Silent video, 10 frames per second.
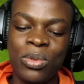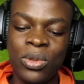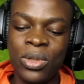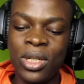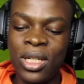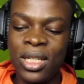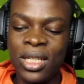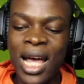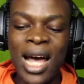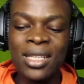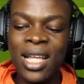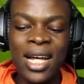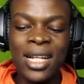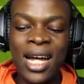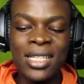bro? That
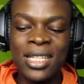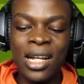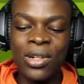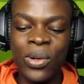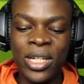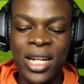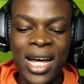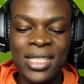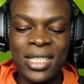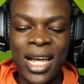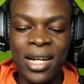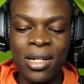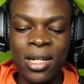that that is annoying. That's like